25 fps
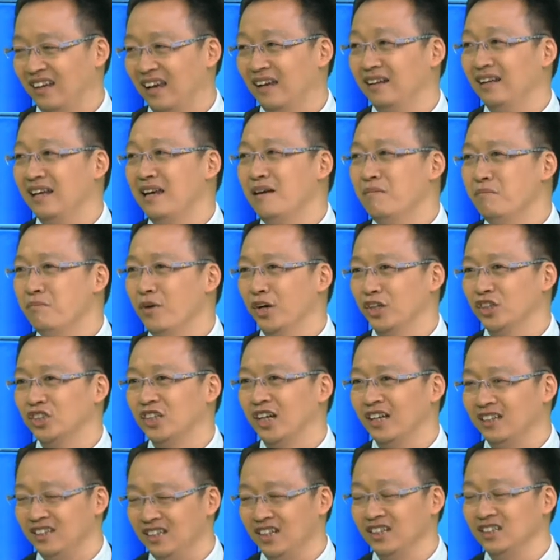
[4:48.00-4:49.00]
an
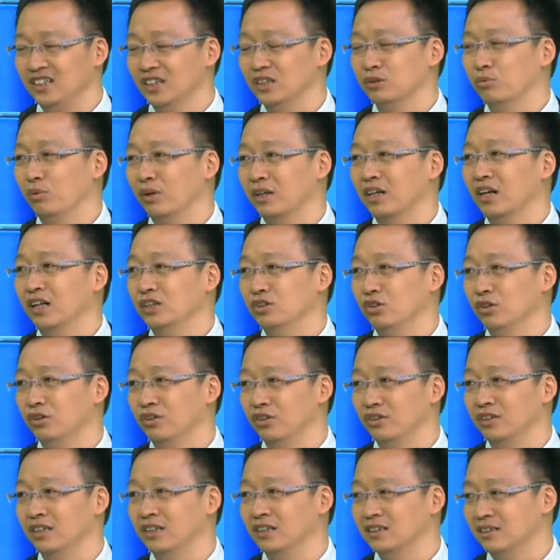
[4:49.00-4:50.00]
image that this is one country,
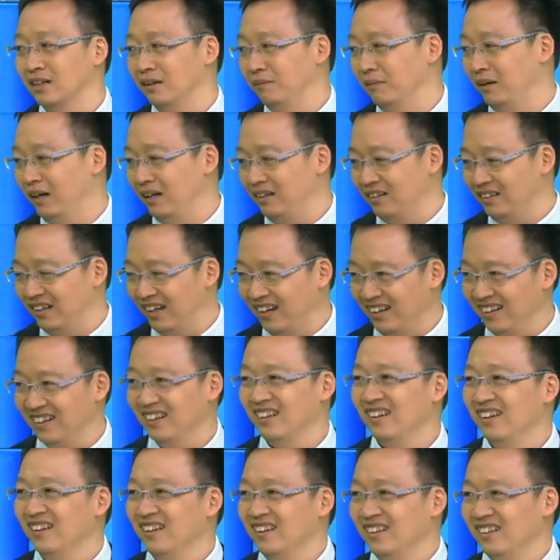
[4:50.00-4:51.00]
two system. And
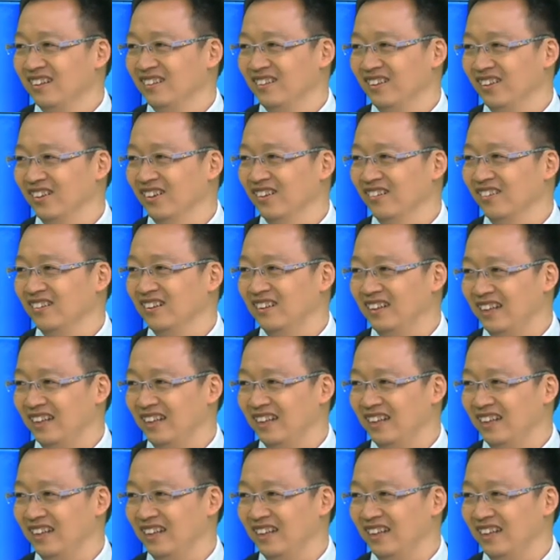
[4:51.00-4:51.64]
then, you know,